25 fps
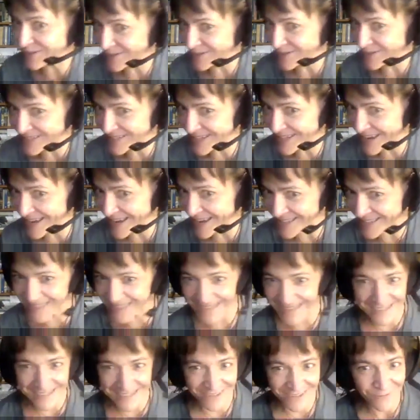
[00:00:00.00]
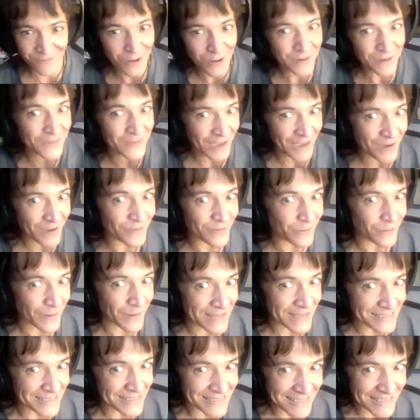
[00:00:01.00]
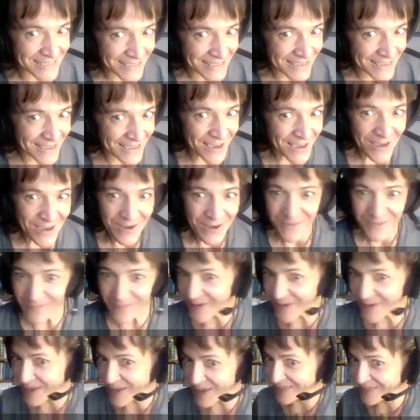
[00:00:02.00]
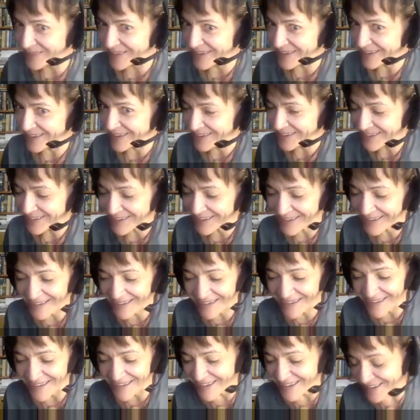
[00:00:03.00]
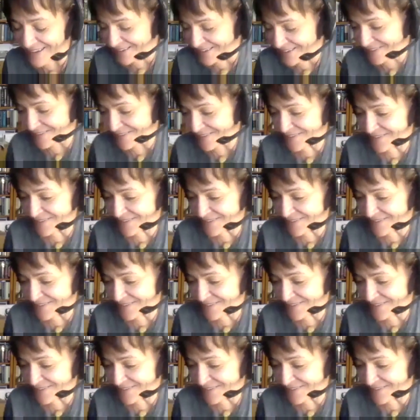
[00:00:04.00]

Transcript: to dance. Like you're wearing the heavyweights, but like, you know,